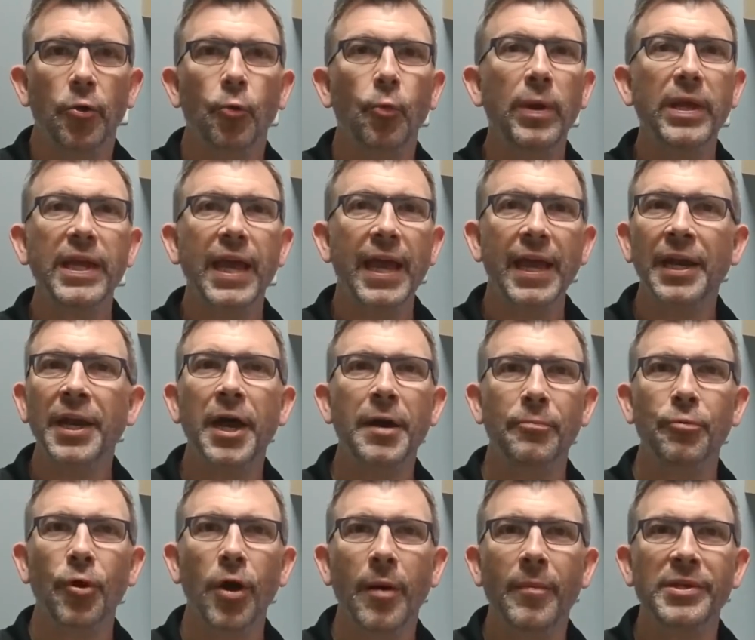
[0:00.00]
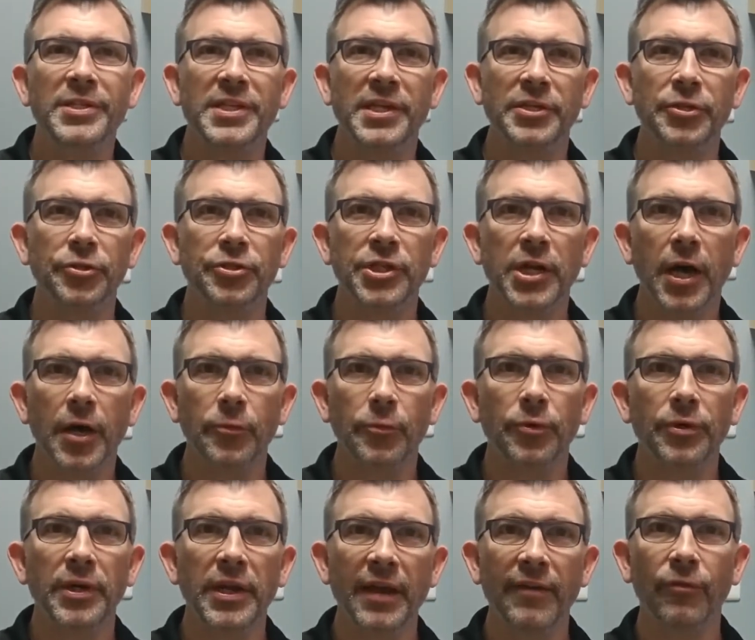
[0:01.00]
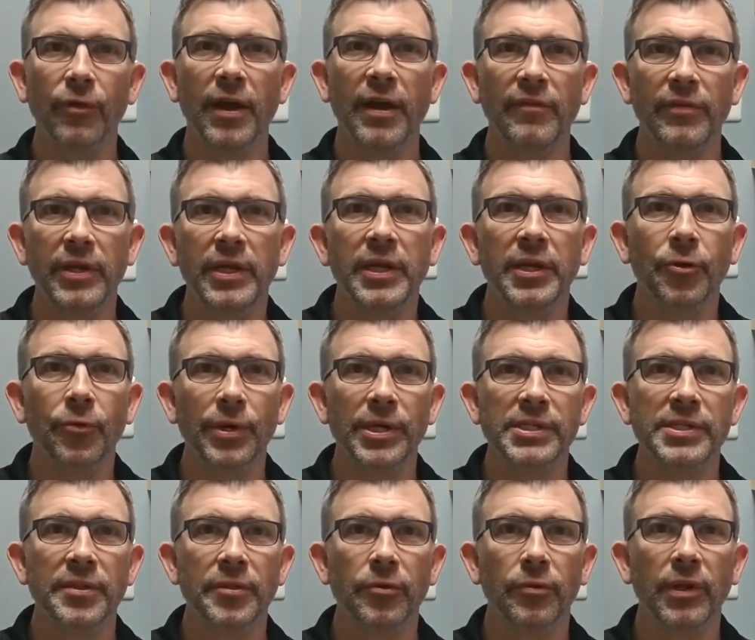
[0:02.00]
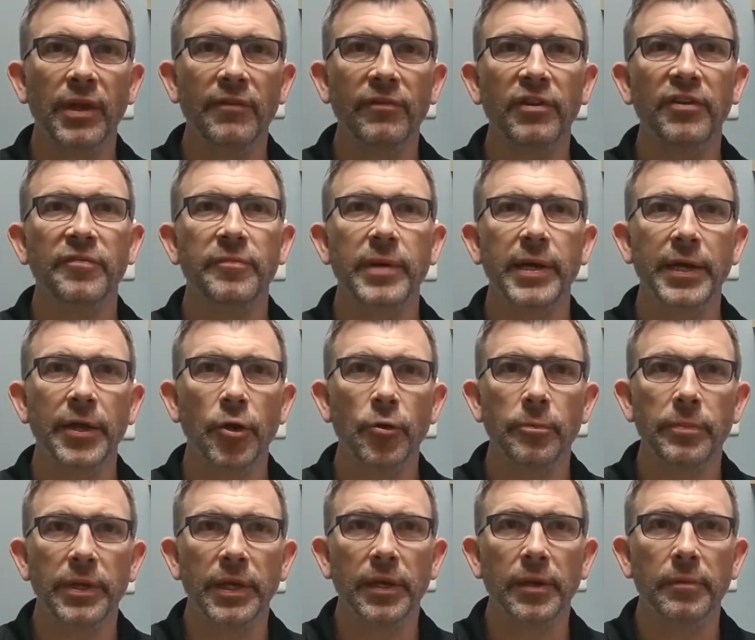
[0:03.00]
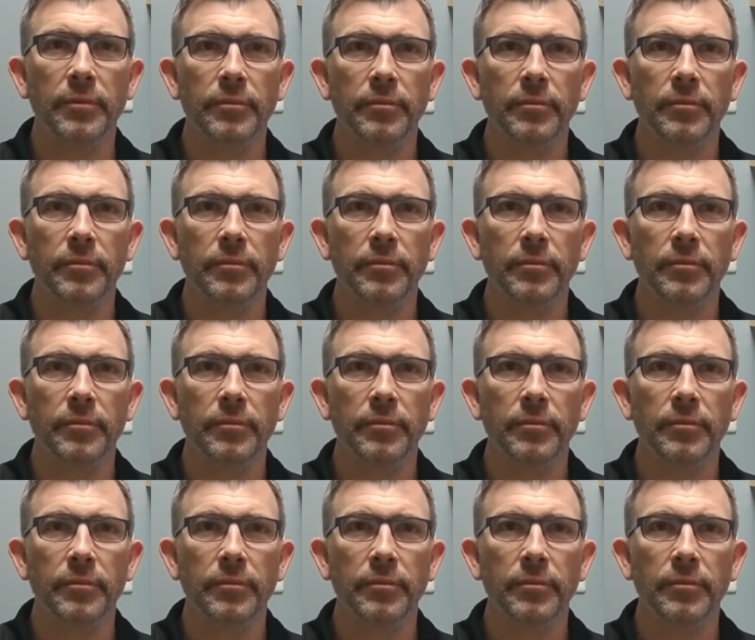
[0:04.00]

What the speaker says: We cannot promise that your child will never have an increase in their level of myopia.